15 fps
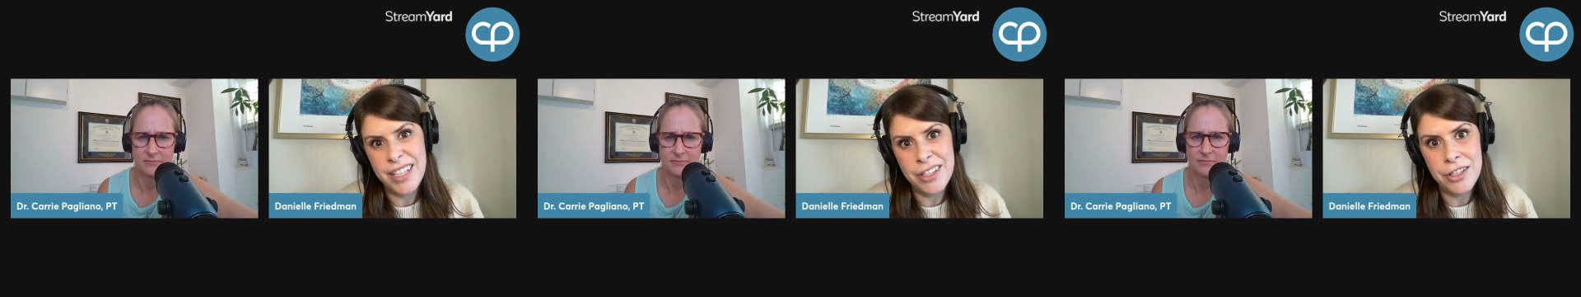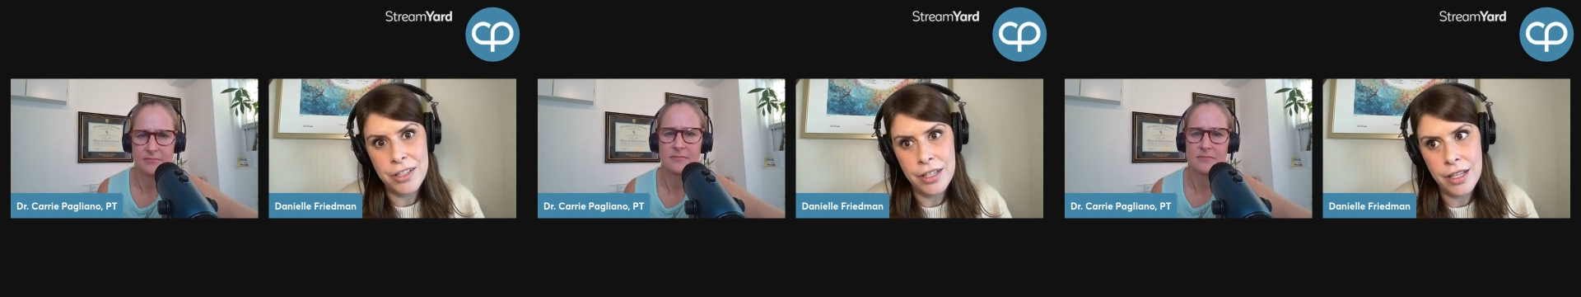
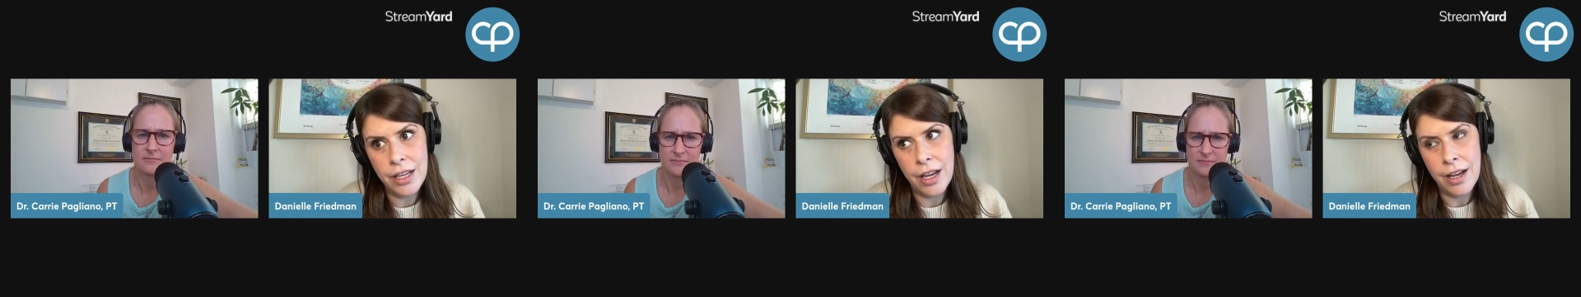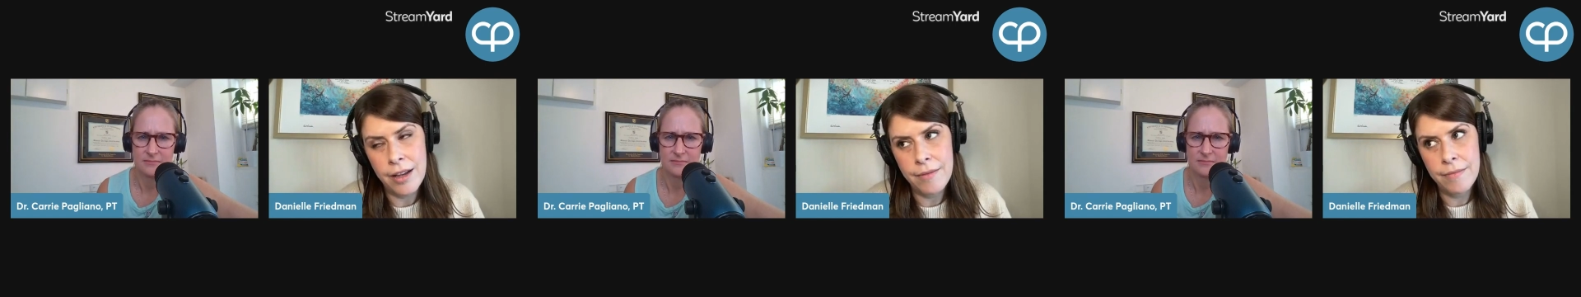
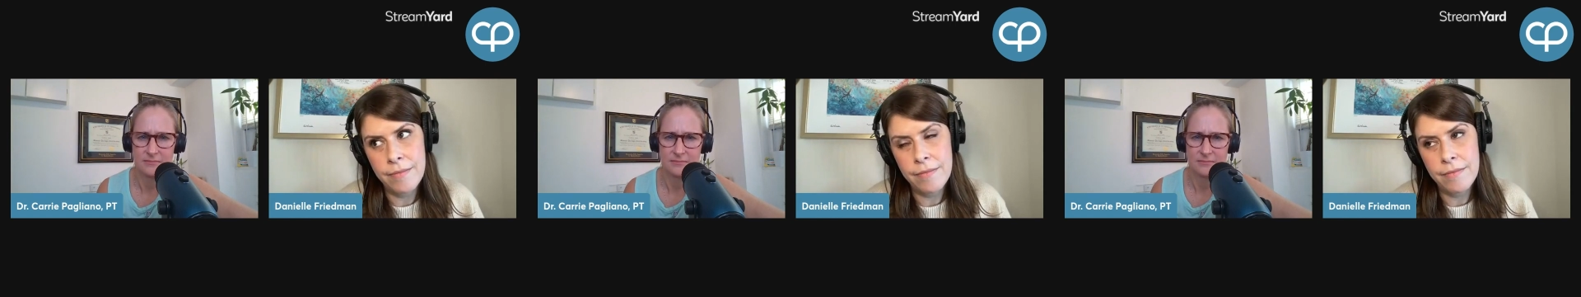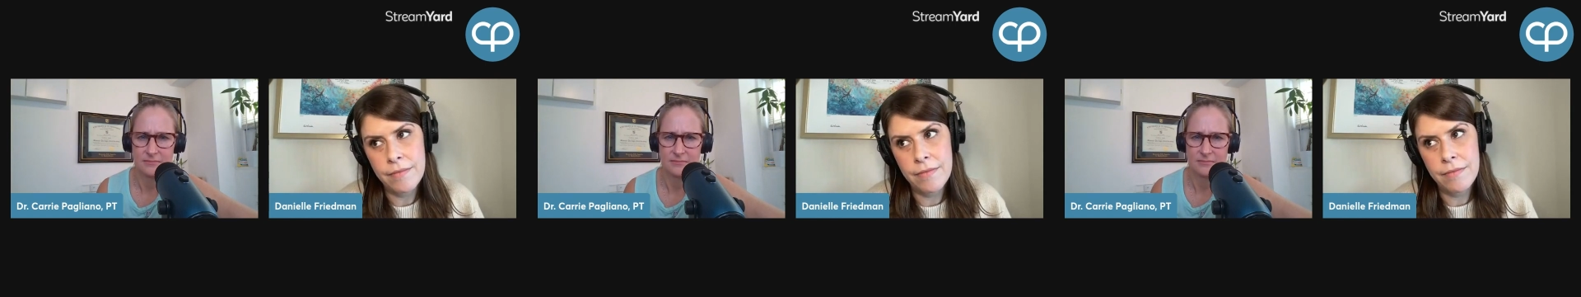Speaker 1: actually um,
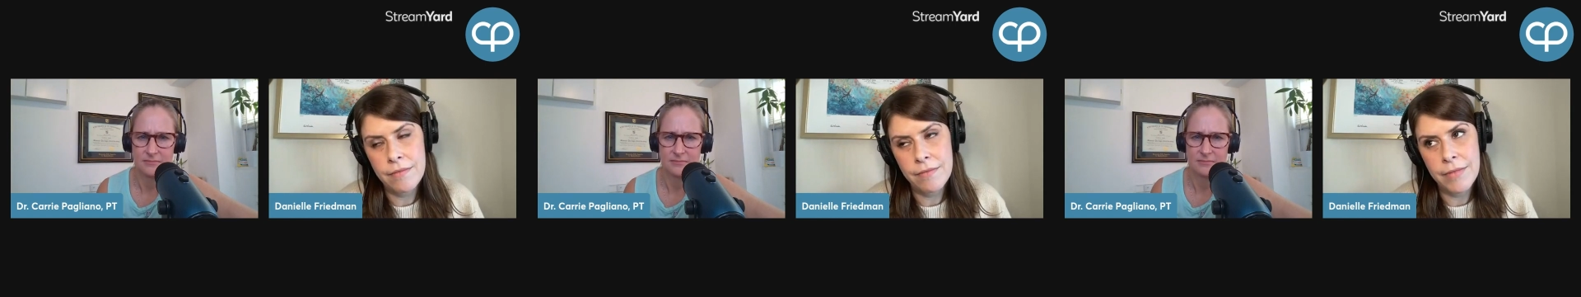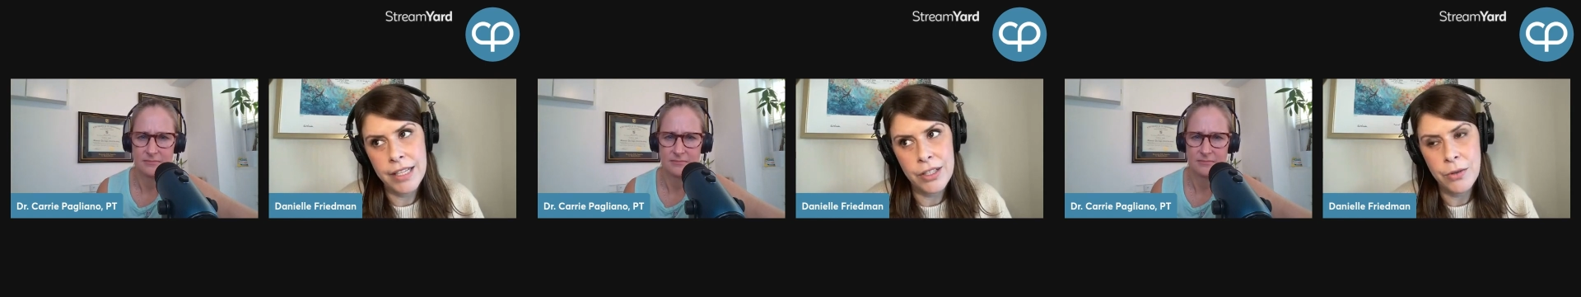
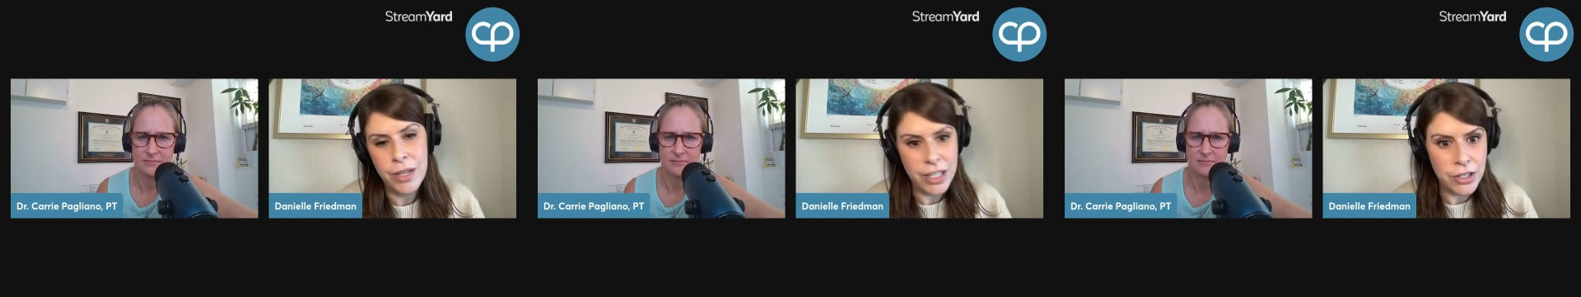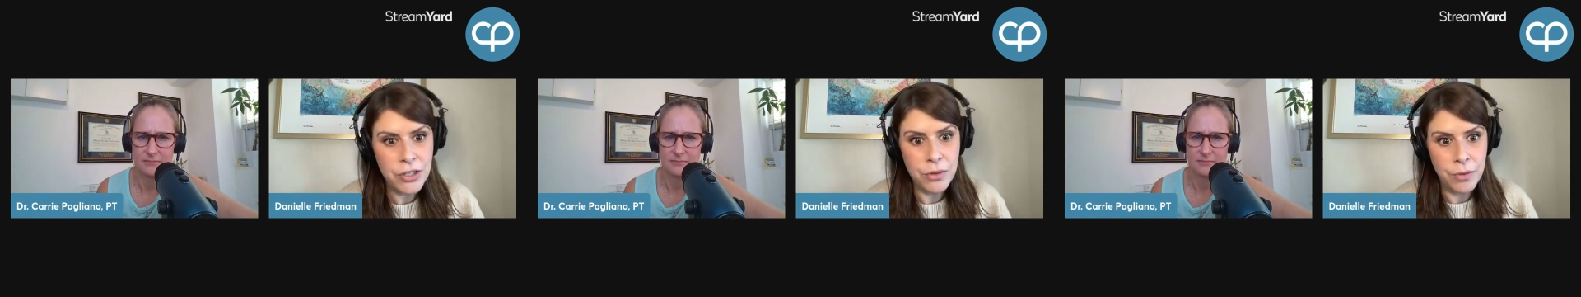like
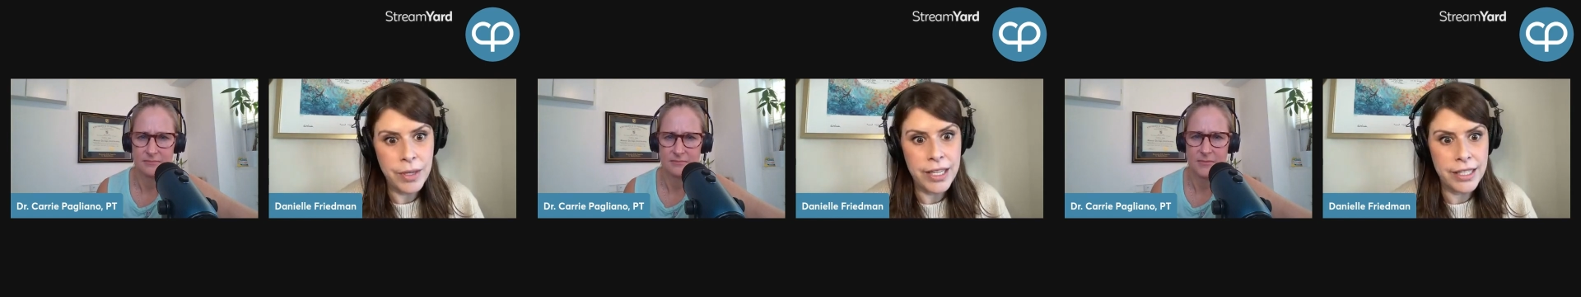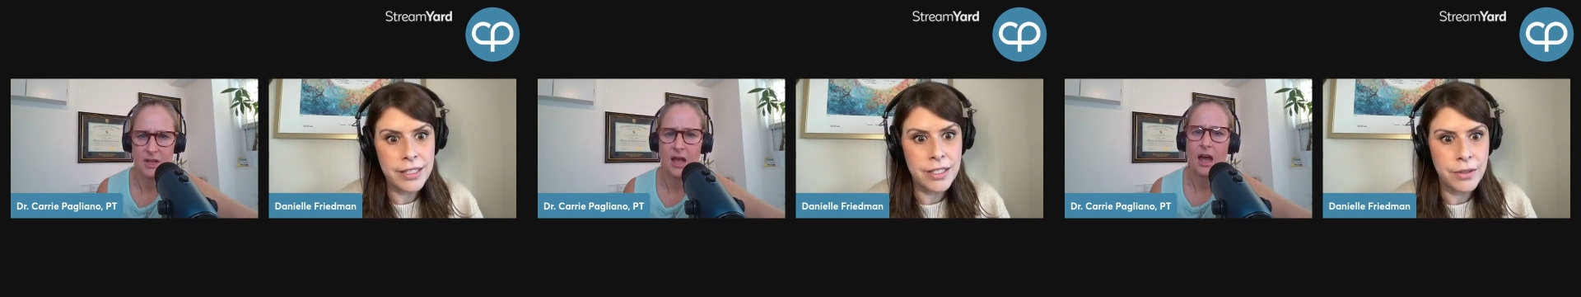22
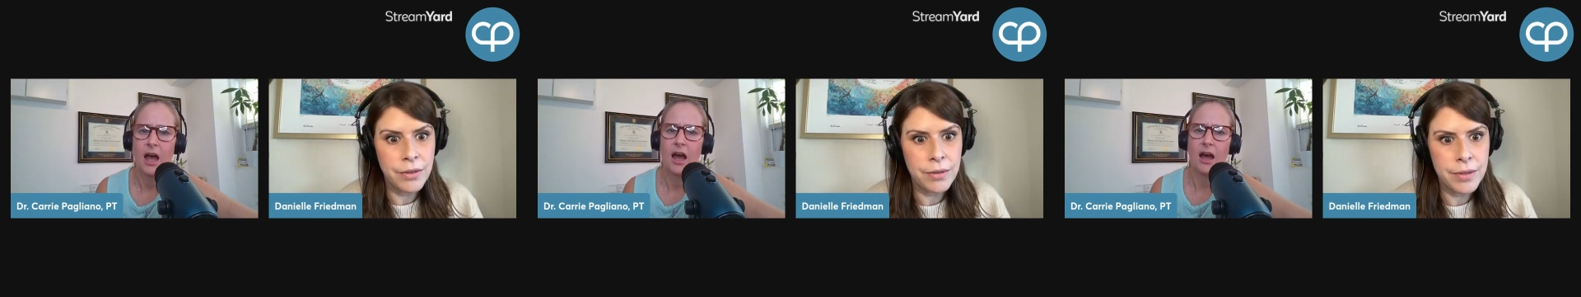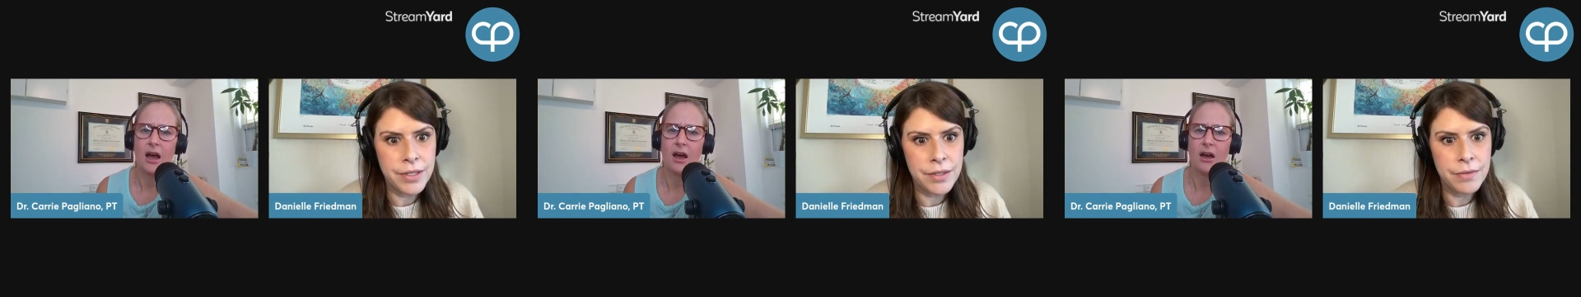weeks. So
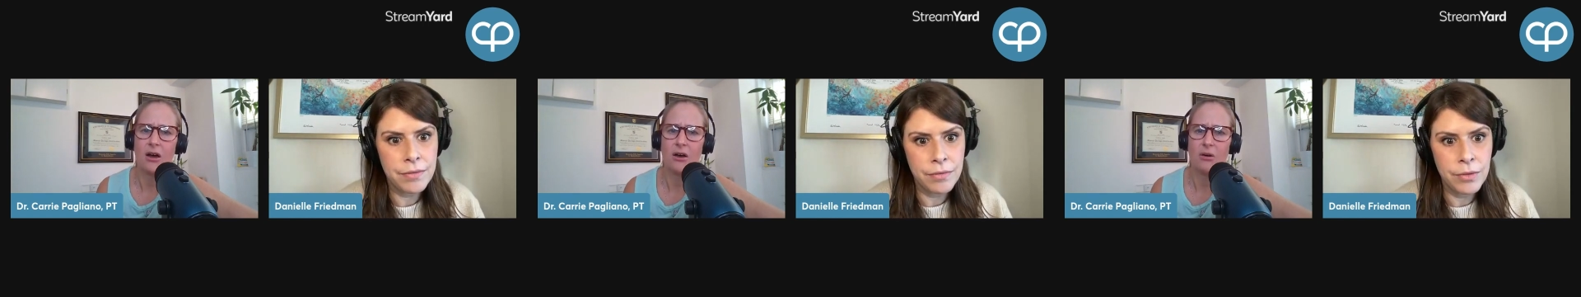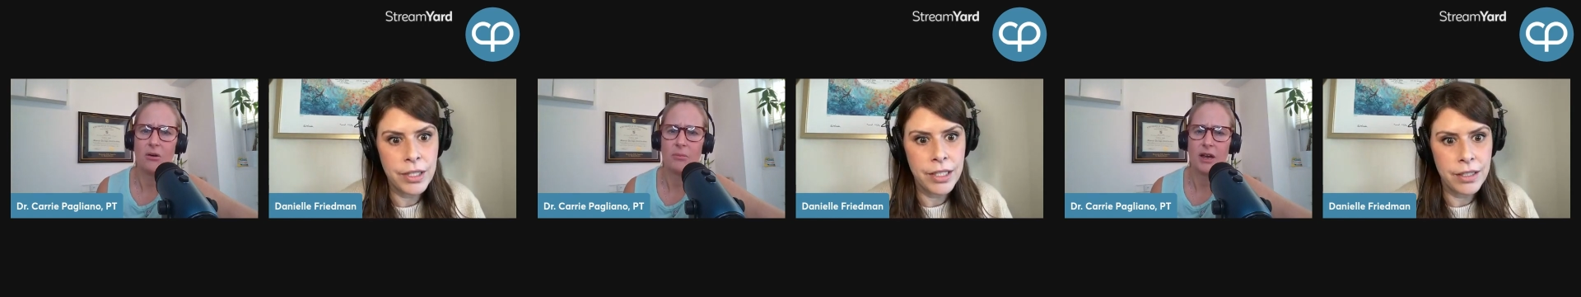it was oh re-